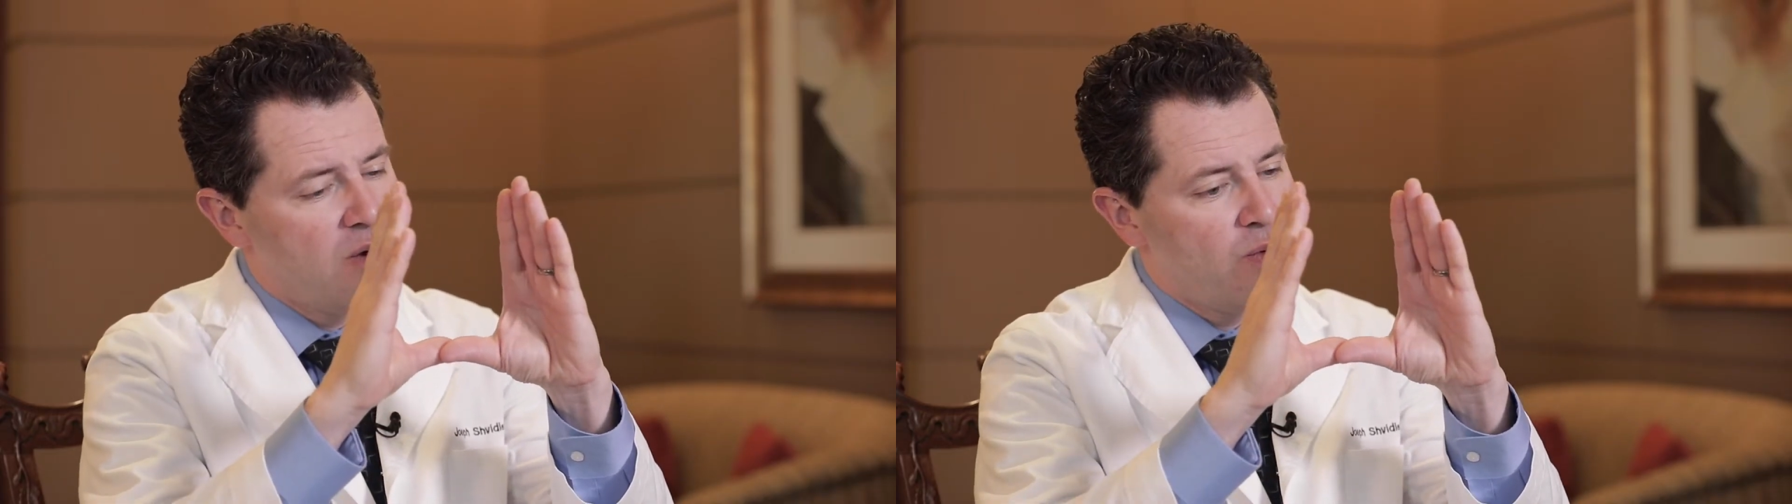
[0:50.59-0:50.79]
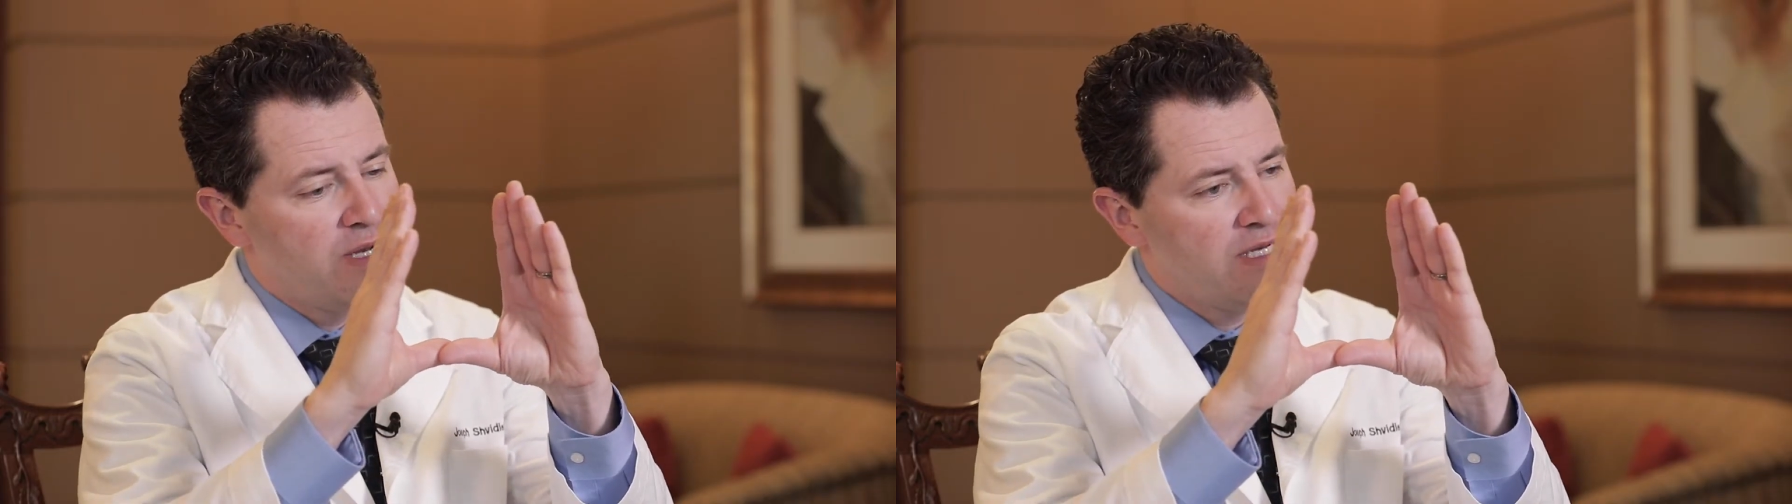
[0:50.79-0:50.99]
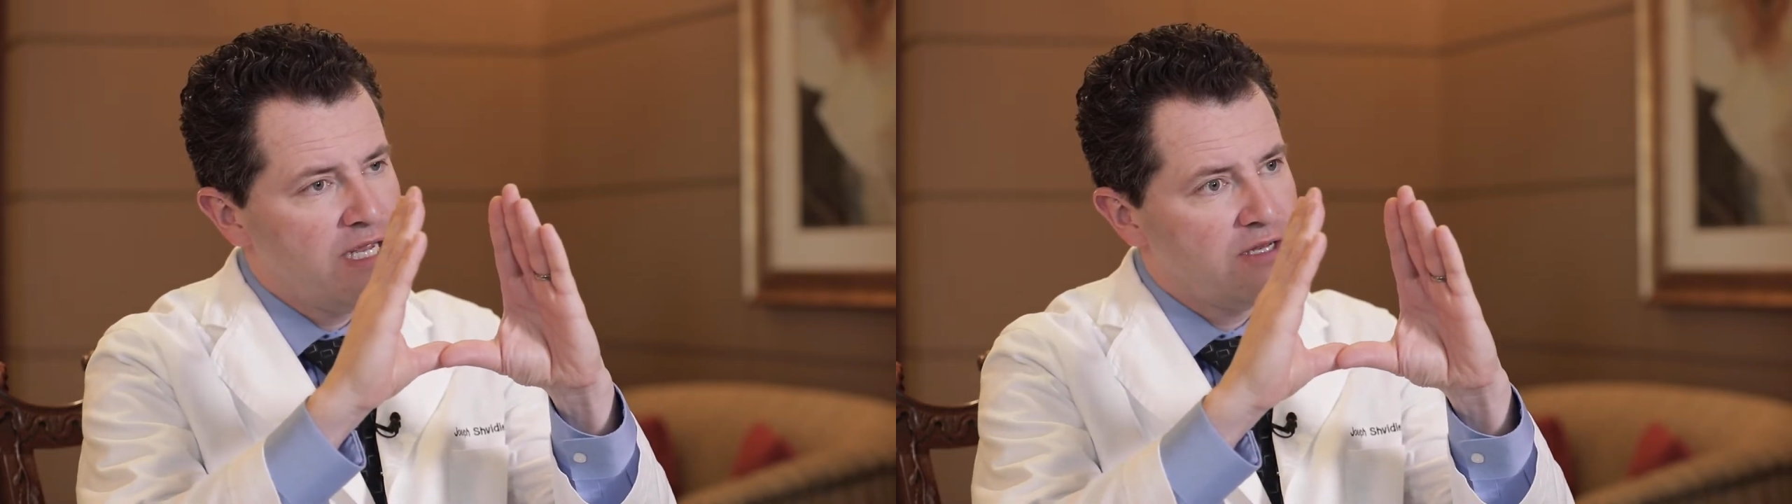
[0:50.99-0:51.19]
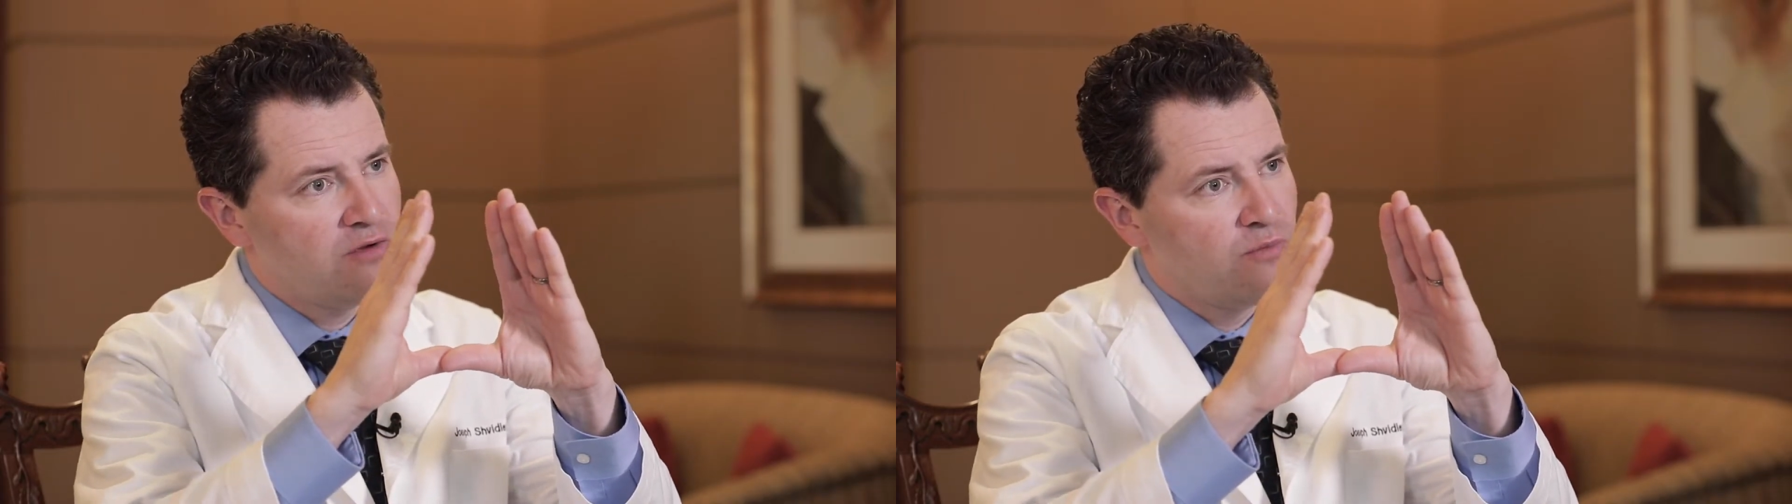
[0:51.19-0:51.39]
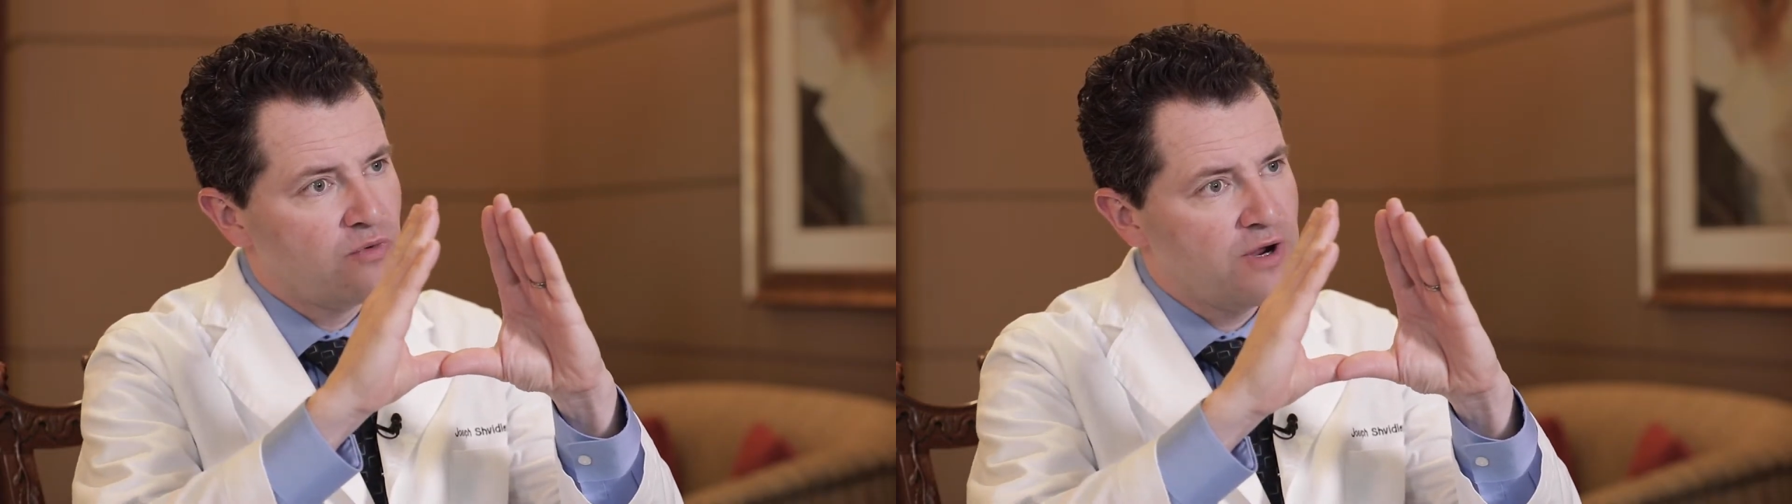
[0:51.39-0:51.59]
We need
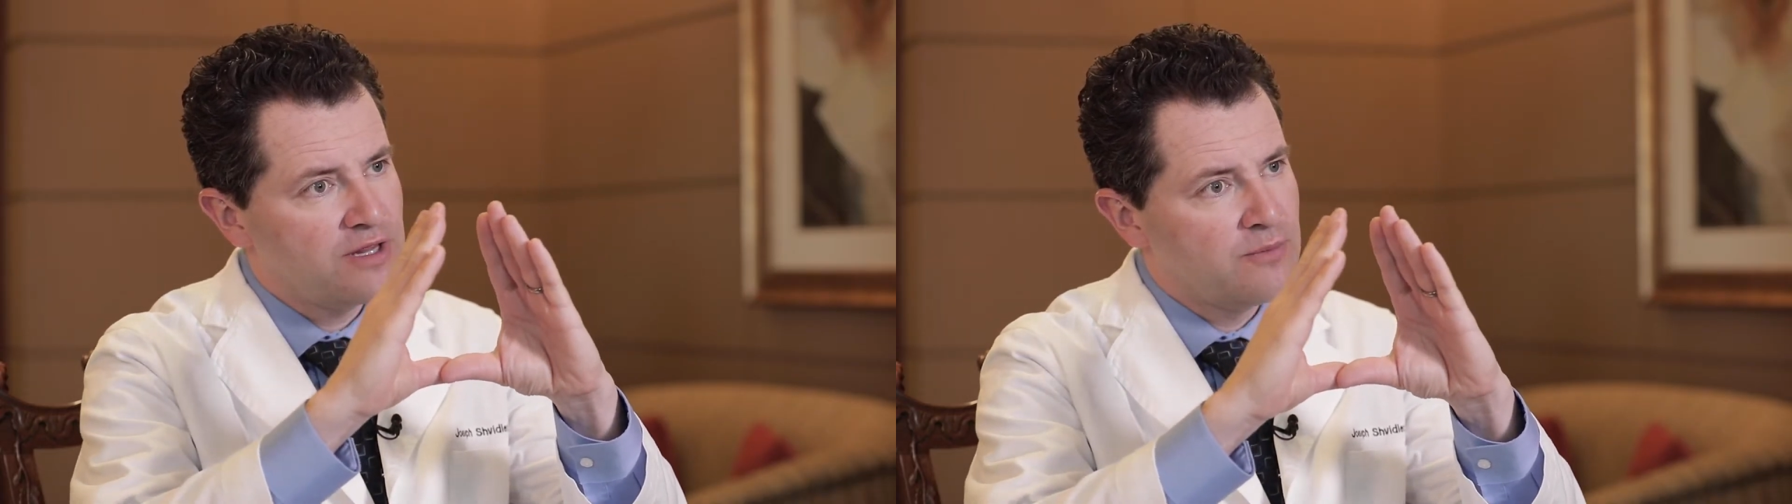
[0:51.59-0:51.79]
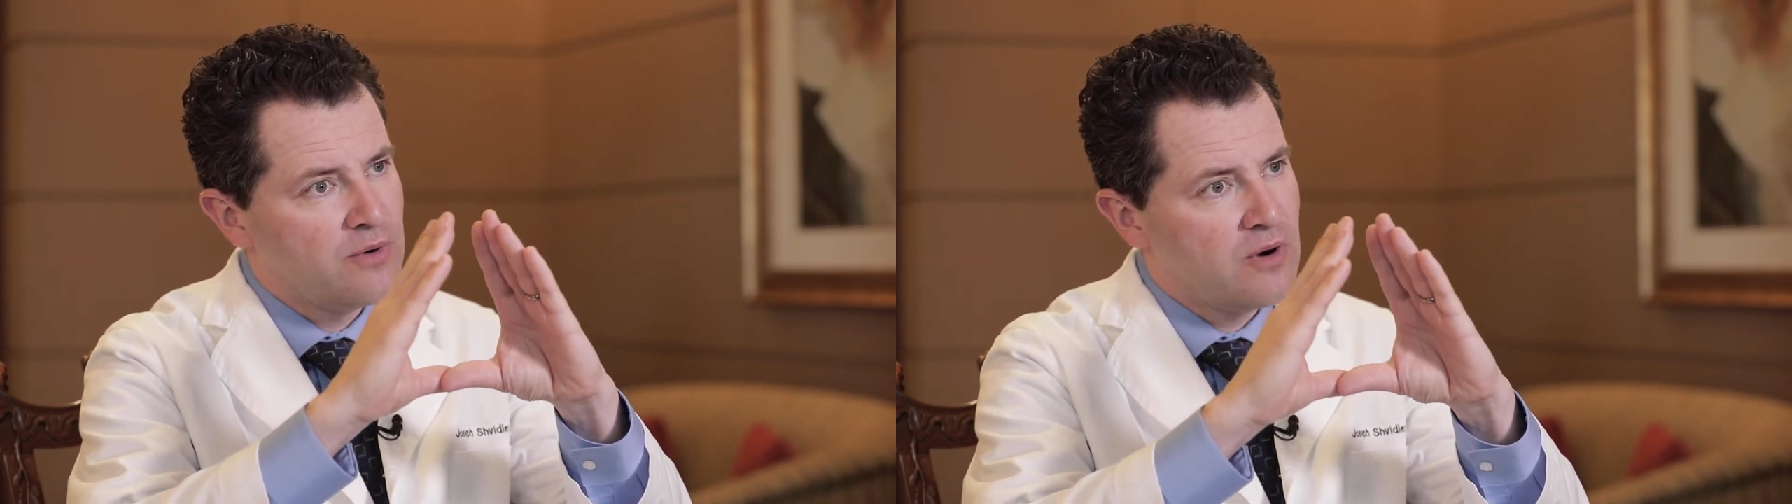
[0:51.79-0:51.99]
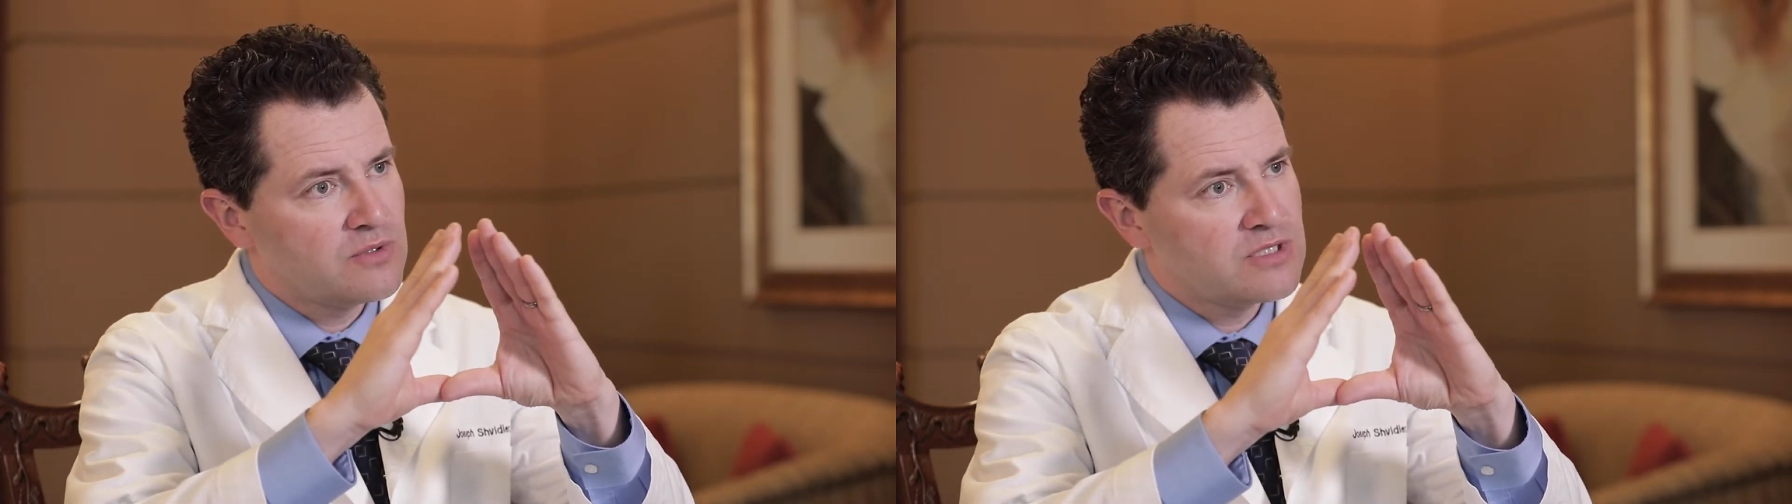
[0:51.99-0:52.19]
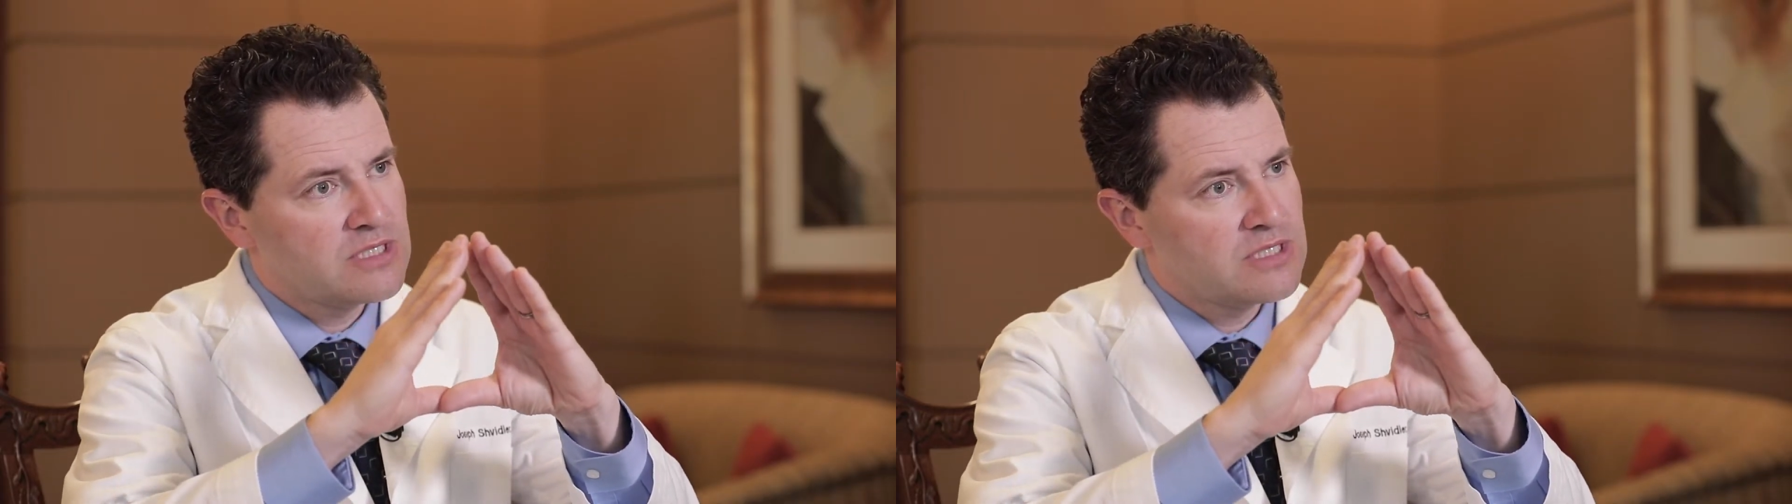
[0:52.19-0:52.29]
to bring the bones